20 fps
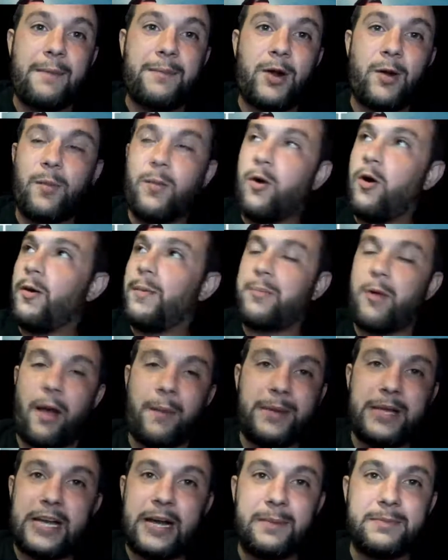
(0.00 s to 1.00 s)
no more," it
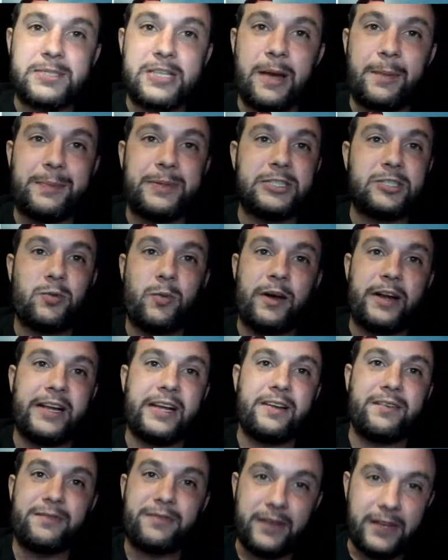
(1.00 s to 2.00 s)
probably comes up in 20
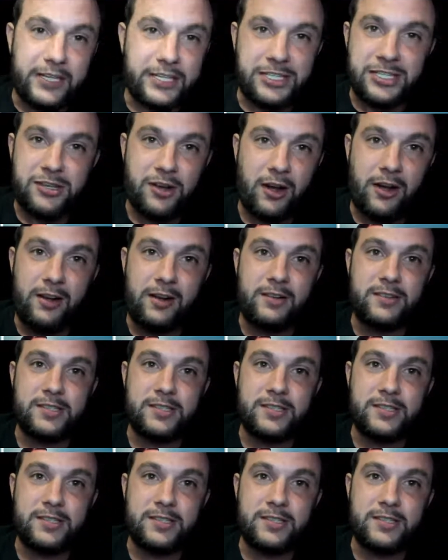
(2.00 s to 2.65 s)
unfinished songs.